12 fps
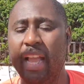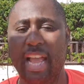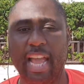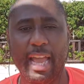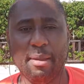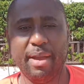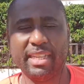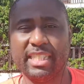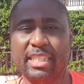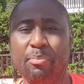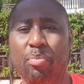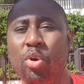as
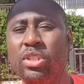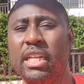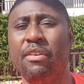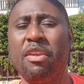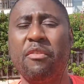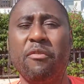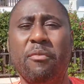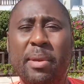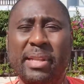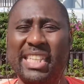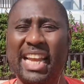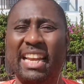it's important that we
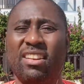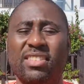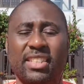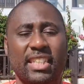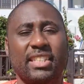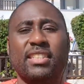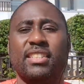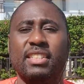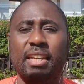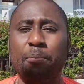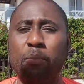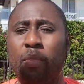maintain
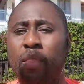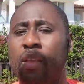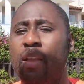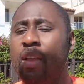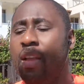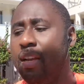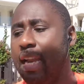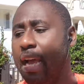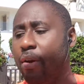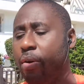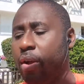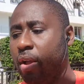consistency. Now,